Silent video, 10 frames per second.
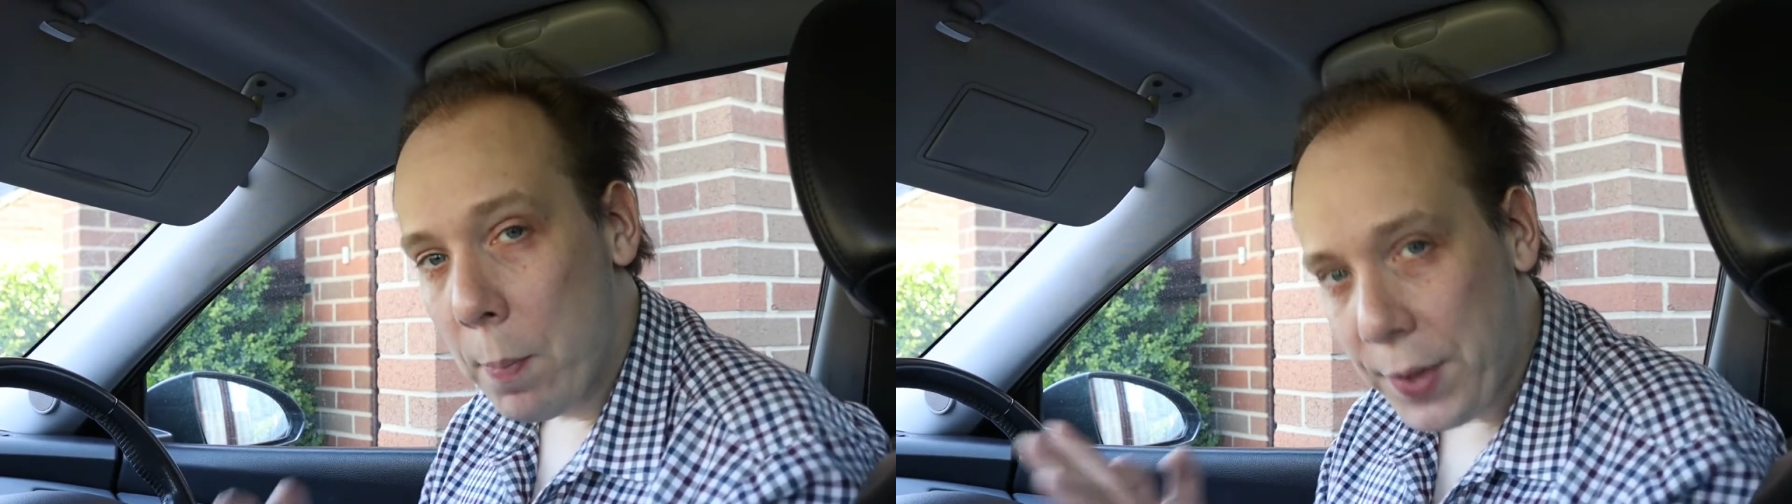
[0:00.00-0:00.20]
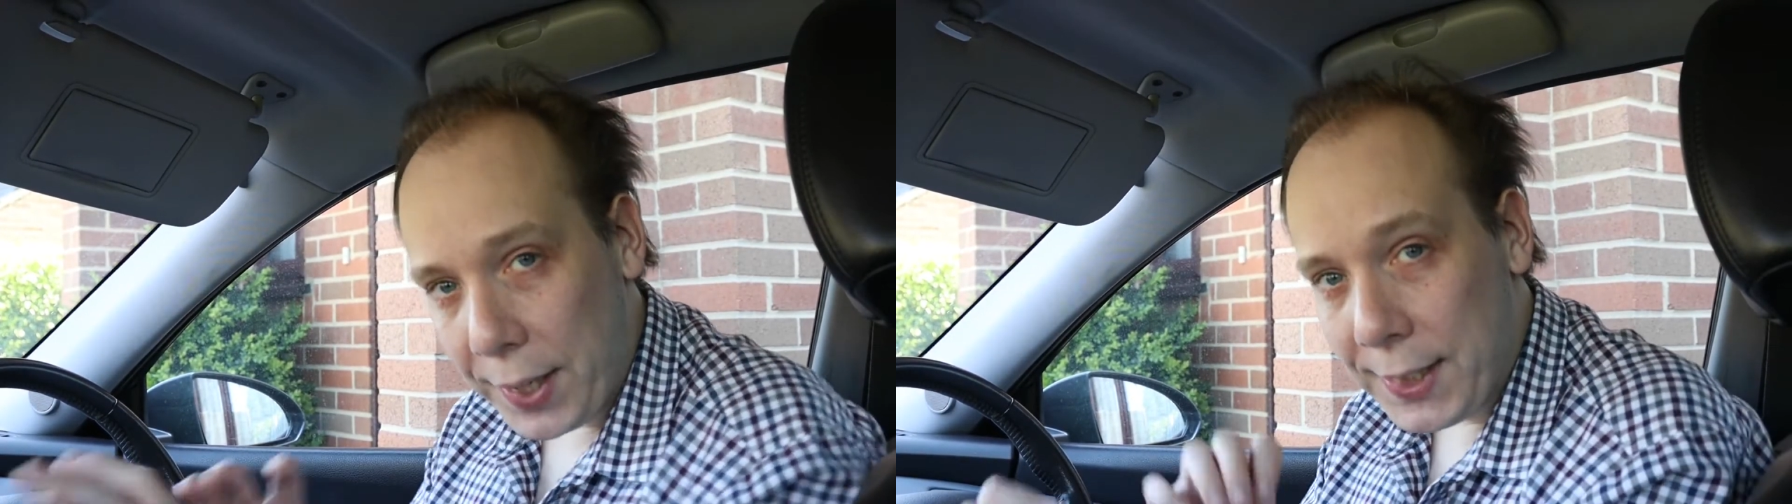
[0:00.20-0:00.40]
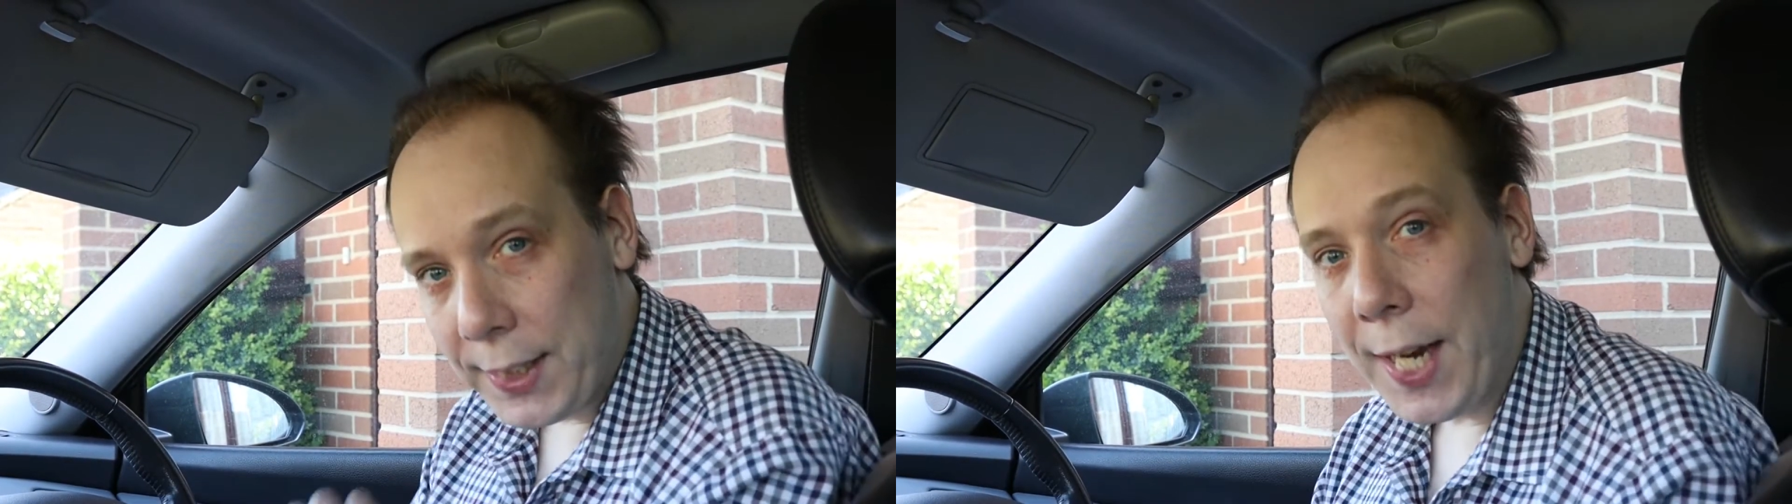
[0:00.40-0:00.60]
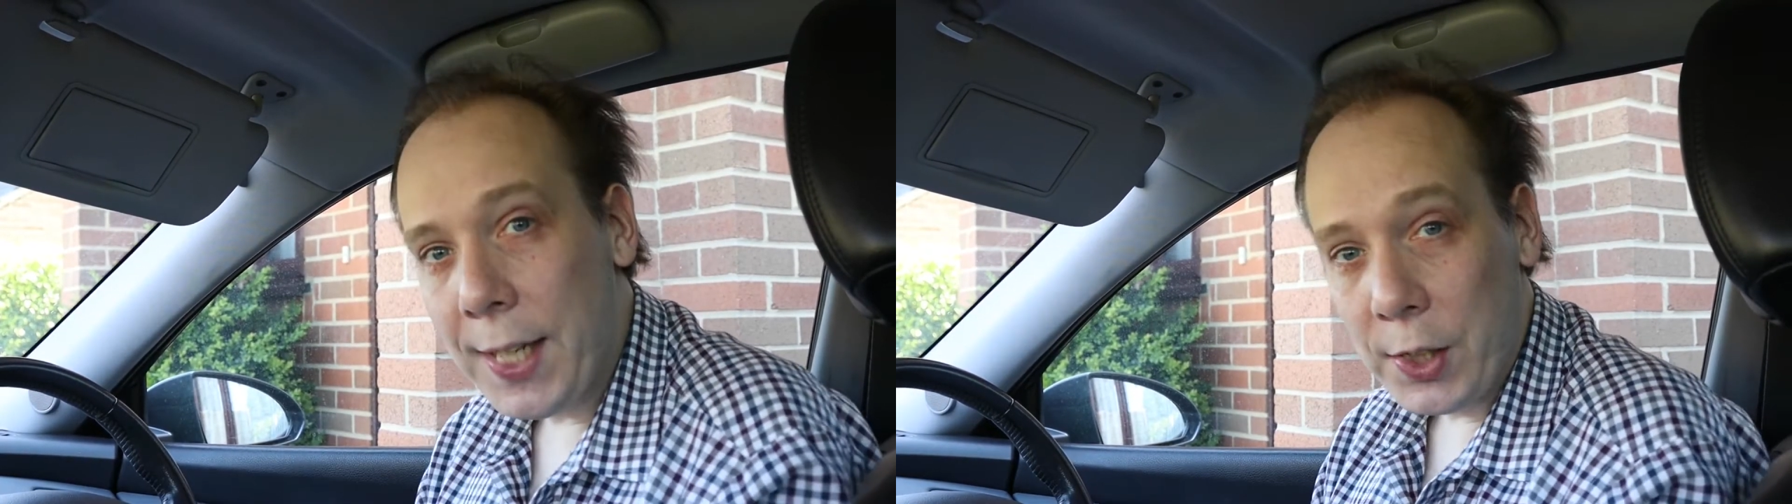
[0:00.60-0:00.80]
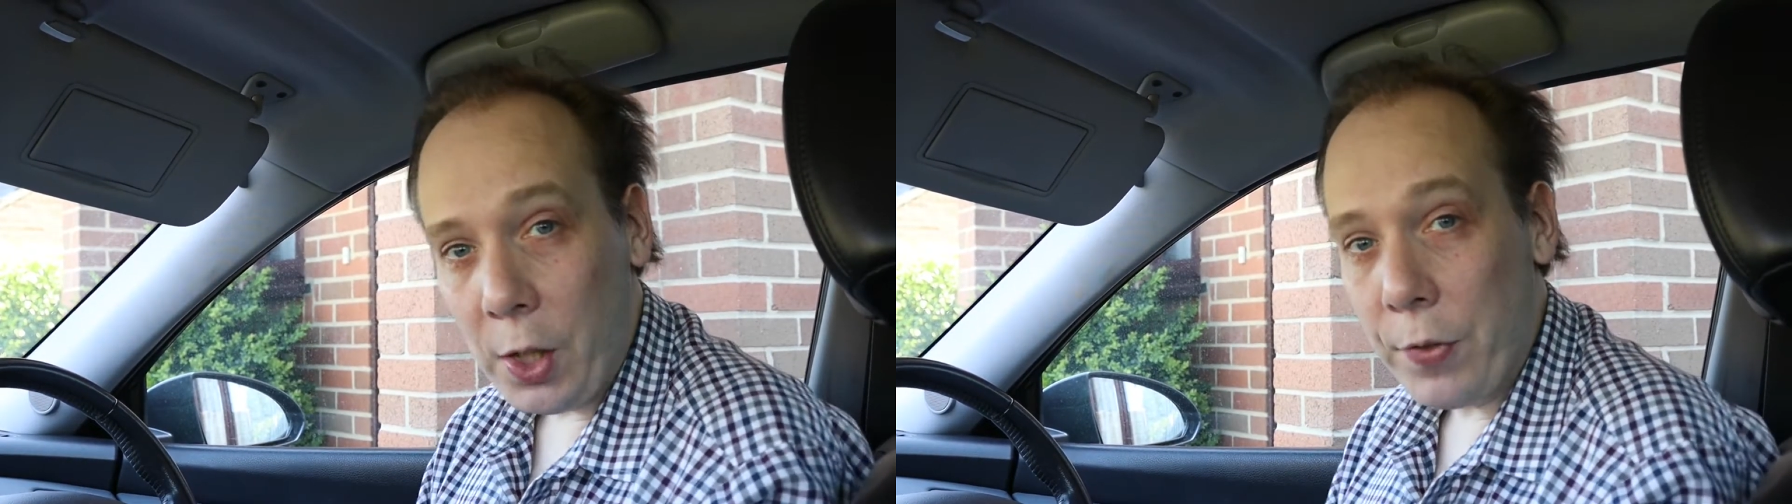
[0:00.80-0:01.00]
but then stay
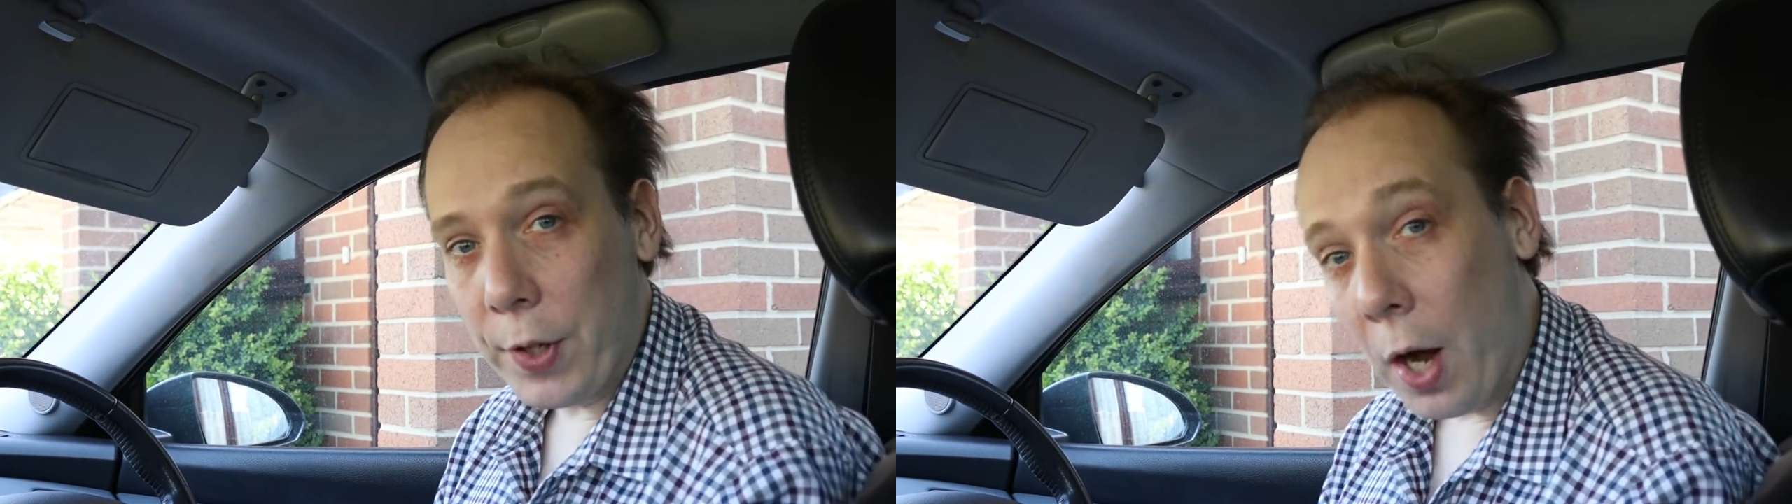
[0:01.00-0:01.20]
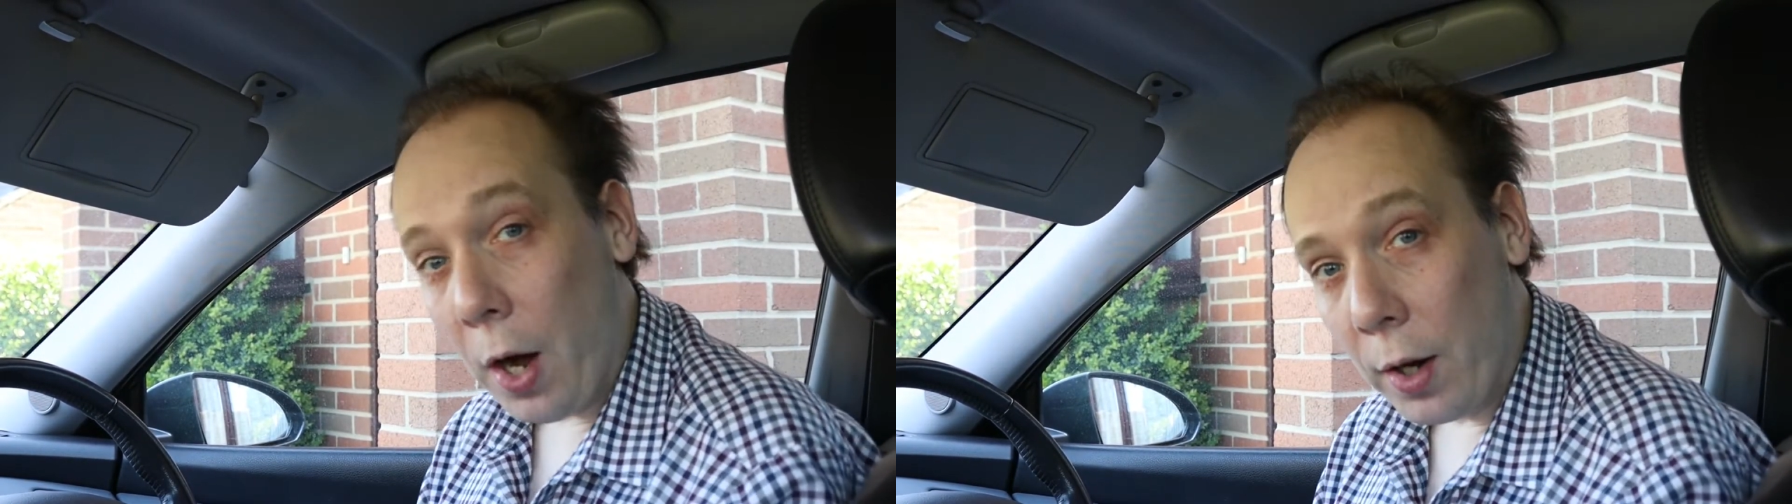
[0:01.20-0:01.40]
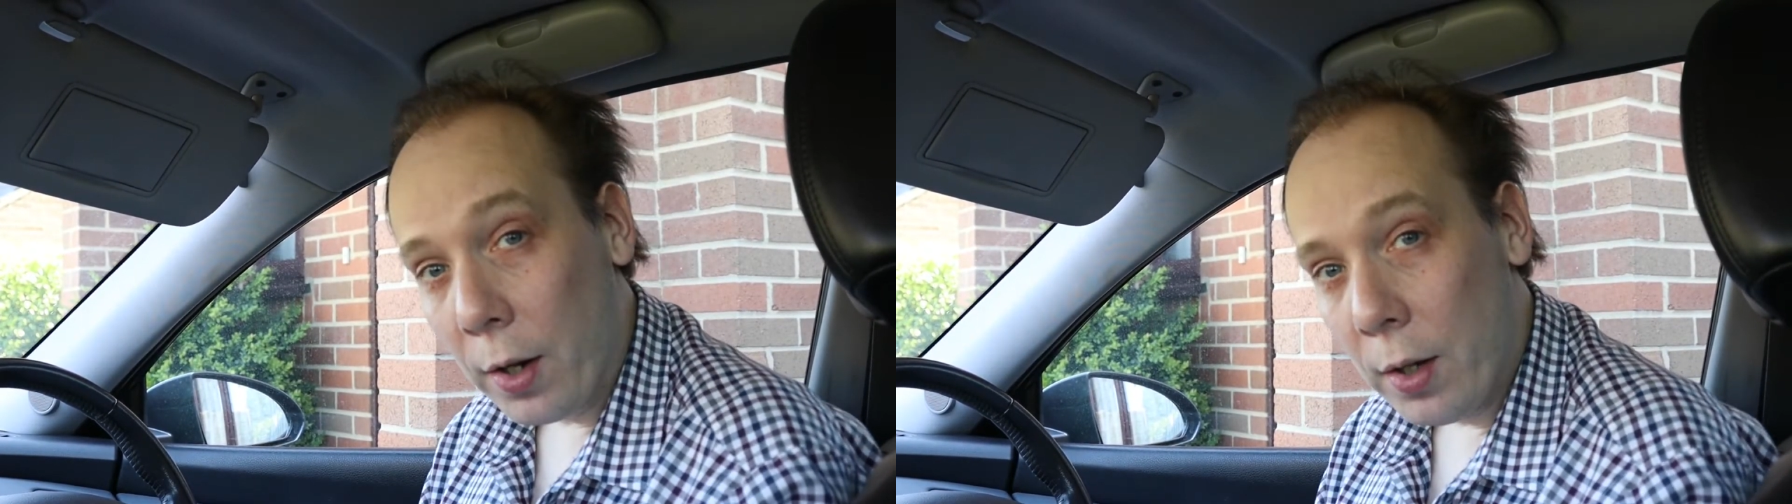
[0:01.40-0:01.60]
inside the car?